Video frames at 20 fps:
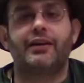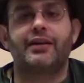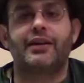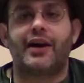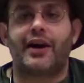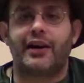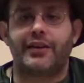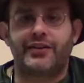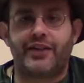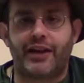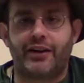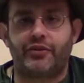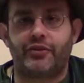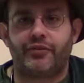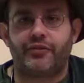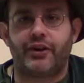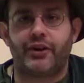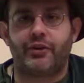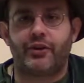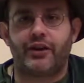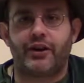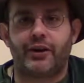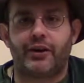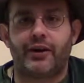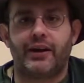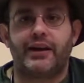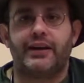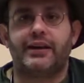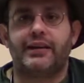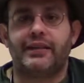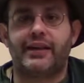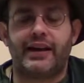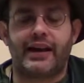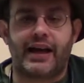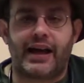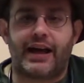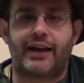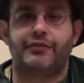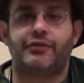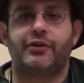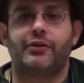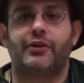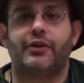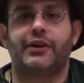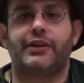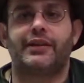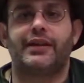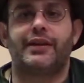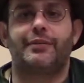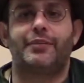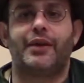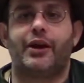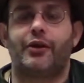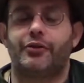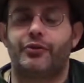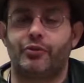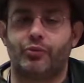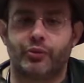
Contact your veterinarian. They have to look at that mouth.